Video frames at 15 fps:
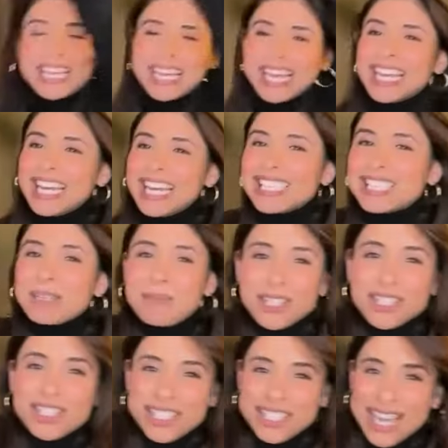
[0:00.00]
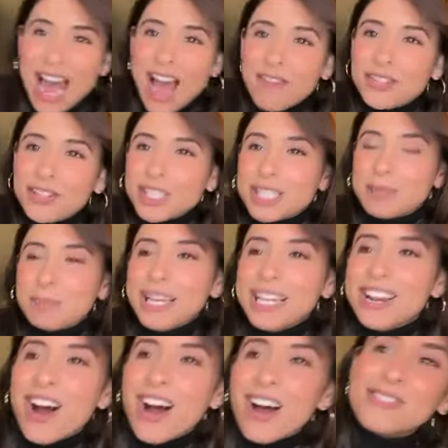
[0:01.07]
like, can Isabel have her spin
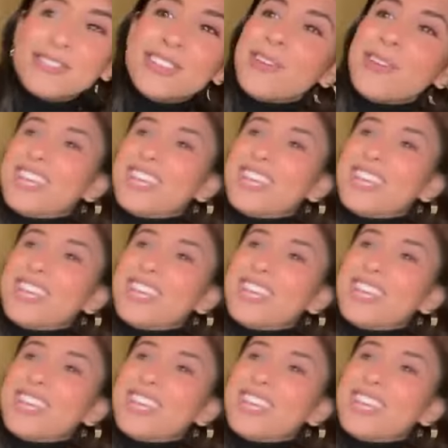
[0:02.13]
off? No, I'm